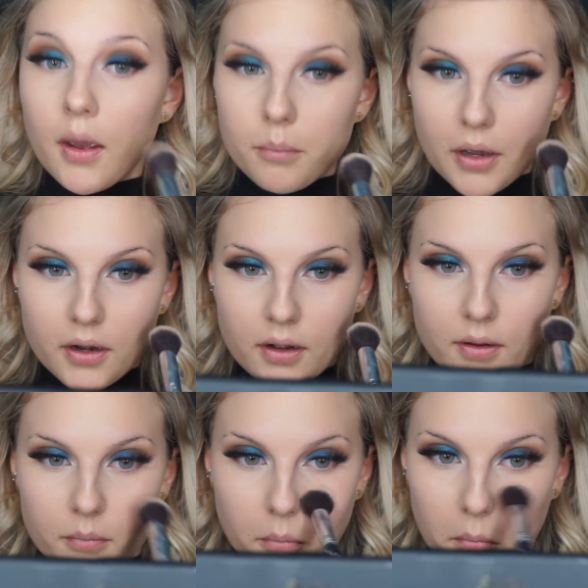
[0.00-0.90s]
But
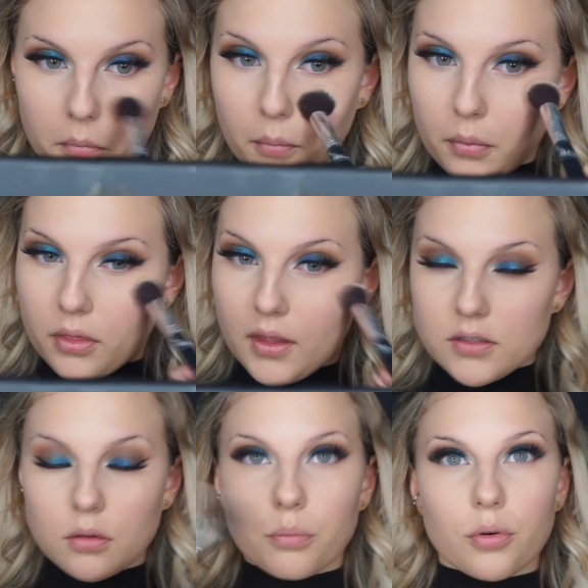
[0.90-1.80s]

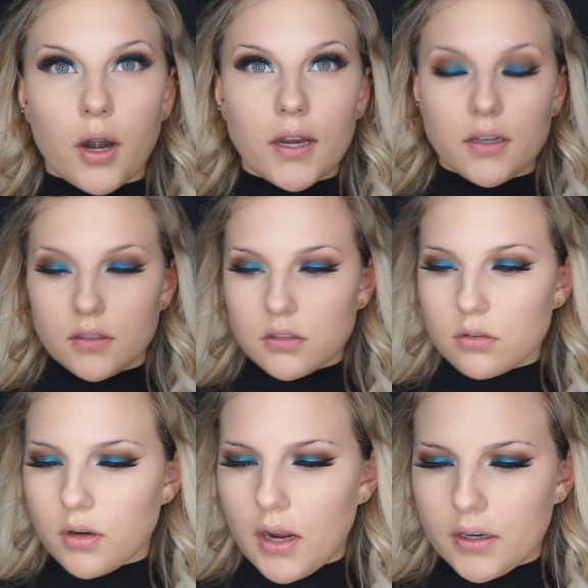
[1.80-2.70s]
this will brighten,
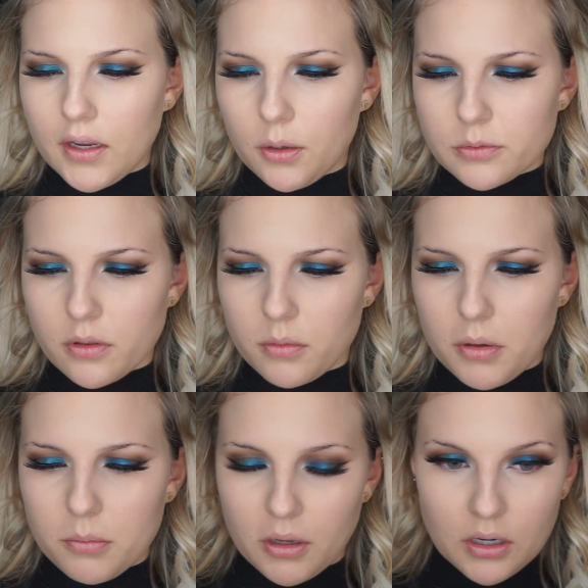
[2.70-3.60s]
so it kind of helps with the
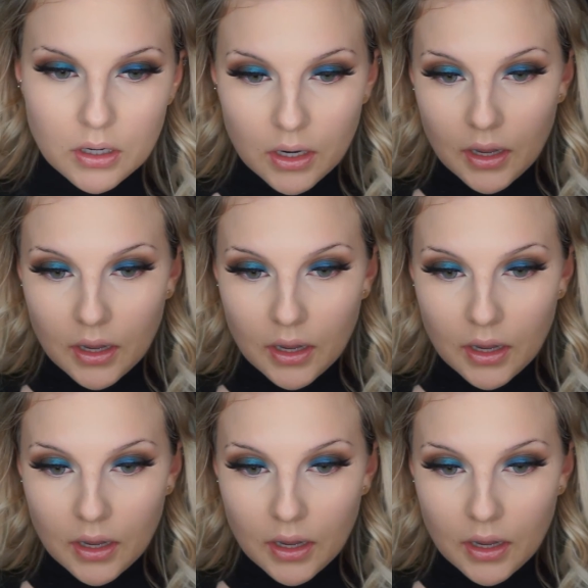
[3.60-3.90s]
pigment,